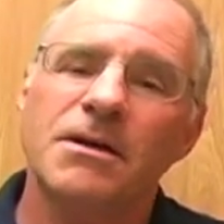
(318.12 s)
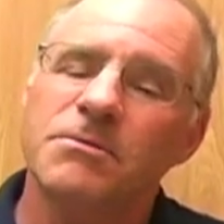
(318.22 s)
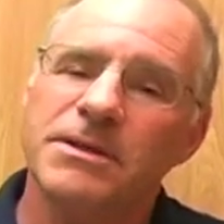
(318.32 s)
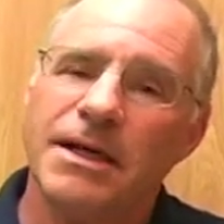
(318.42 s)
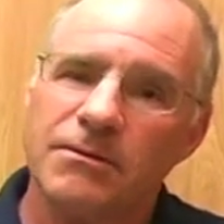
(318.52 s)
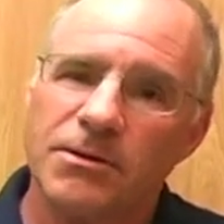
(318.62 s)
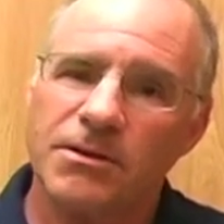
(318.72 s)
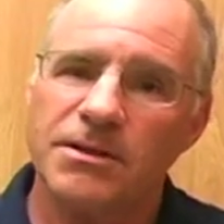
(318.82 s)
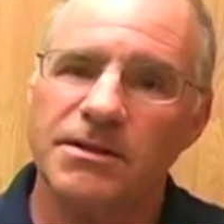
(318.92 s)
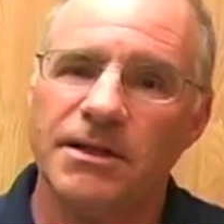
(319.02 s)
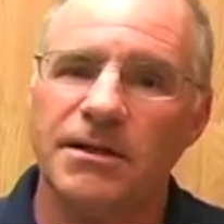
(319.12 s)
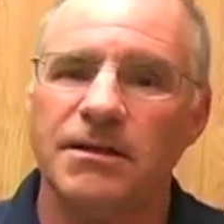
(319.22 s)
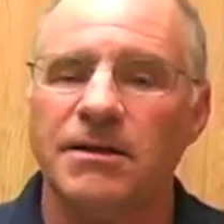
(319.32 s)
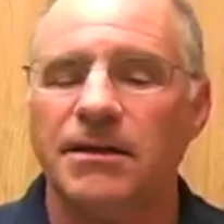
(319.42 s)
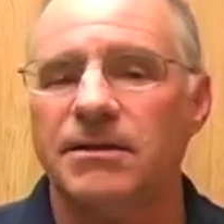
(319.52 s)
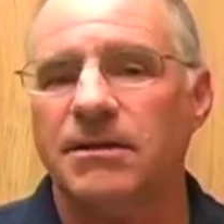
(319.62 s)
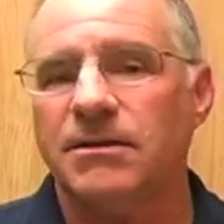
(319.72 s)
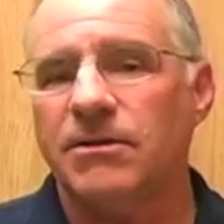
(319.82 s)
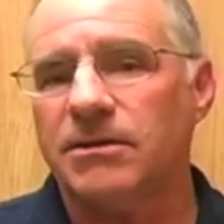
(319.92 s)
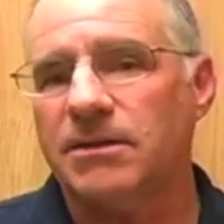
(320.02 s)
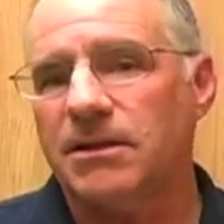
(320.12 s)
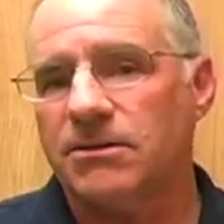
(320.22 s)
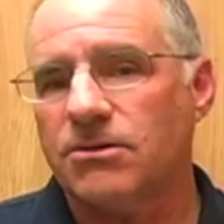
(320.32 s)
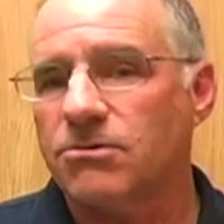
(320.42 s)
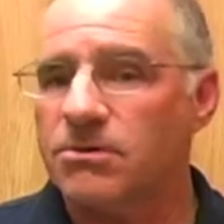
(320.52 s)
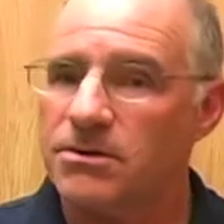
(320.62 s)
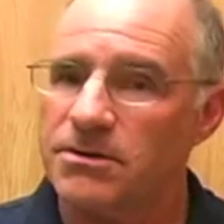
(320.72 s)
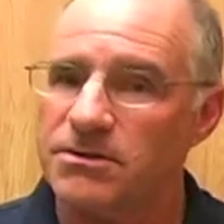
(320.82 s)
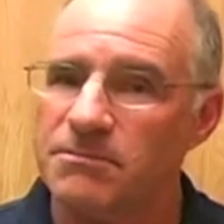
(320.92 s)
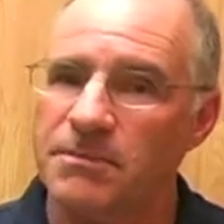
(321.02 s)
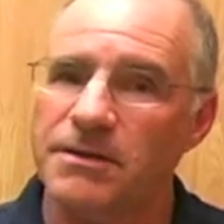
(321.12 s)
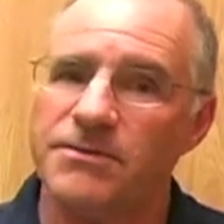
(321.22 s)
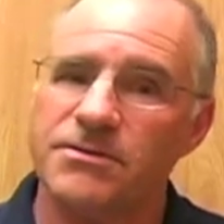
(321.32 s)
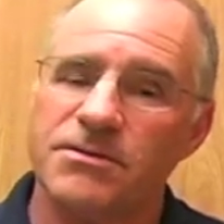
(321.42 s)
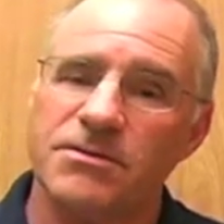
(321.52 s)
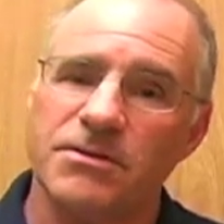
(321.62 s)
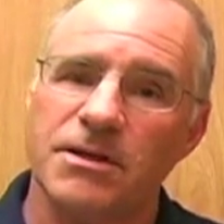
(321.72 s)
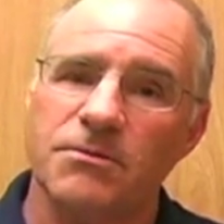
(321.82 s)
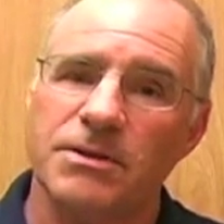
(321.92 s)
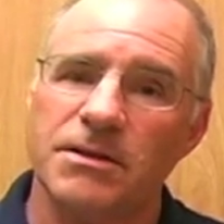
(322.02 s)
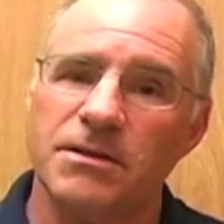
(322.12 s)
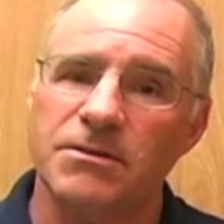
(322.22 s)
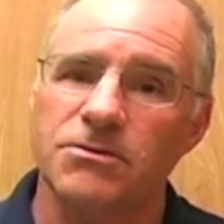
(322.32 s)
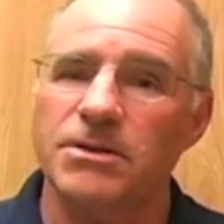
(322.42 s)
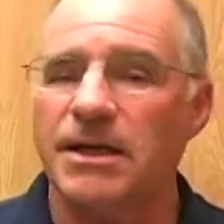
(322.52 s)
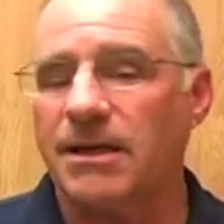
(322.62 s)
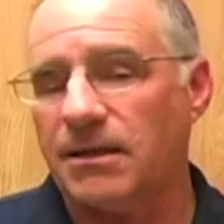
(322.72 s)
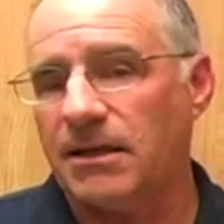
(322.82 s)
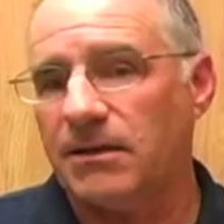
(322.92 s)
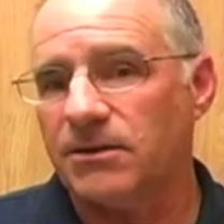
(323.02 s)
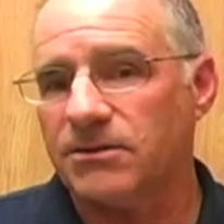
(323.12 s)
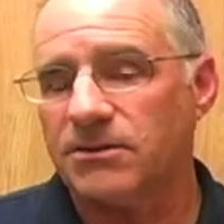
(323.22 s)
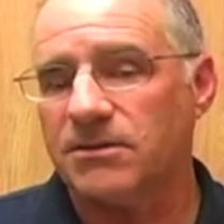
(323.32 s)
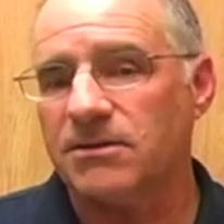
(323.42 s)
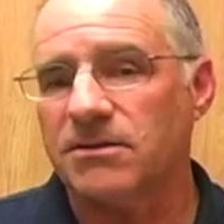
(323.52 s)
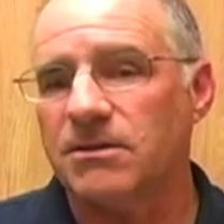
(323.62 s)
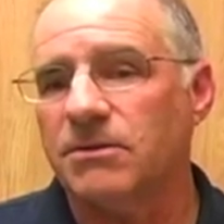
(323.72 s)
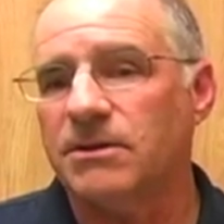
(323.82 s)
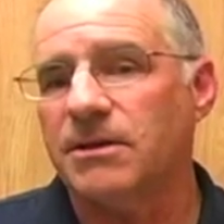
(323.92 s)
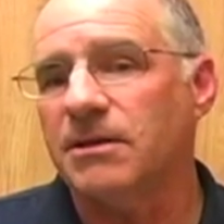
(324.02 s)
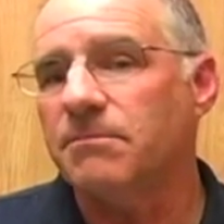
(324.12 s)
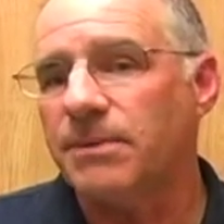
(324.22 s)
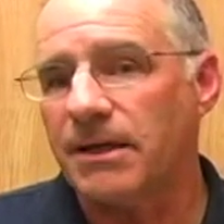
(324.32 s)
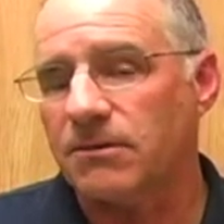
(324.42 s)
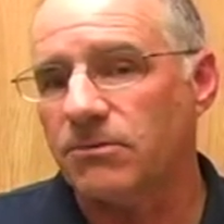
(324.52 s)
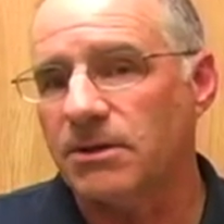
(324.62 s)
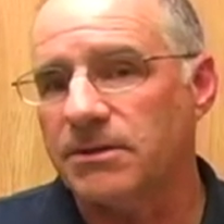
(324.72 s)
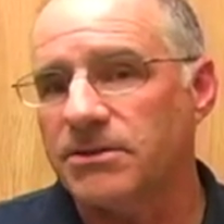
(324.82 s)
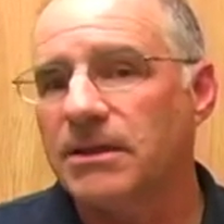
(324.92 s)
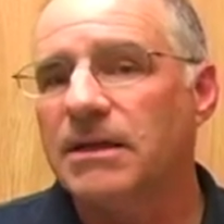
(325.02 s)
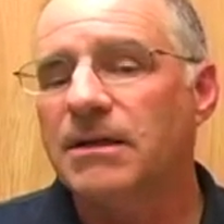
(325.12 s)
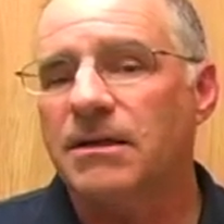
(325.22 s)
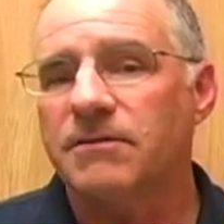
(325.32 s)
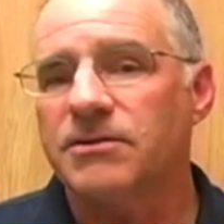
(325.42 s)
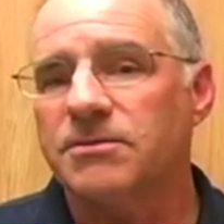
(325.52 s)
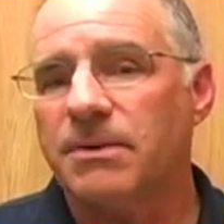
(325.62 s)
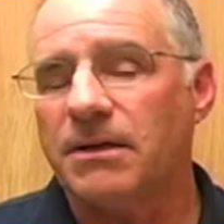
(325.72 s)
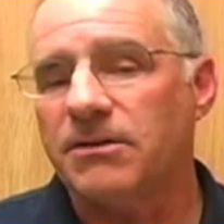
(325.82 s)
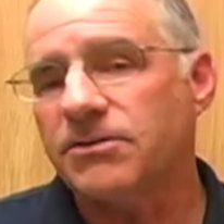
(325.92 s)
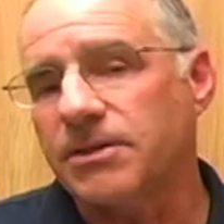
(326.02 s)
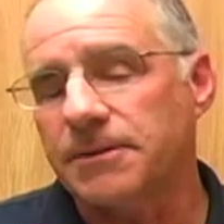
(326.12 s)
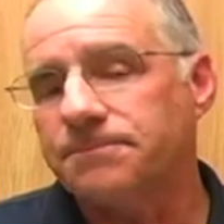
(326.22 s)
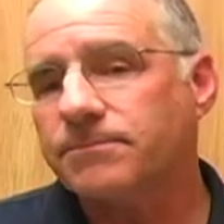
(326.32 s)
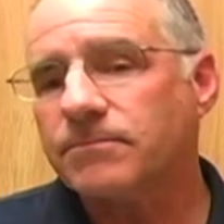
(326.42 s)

We downloaded the data and then looked at quarters and months so that we could do an analysis to see what the impact was of this policy.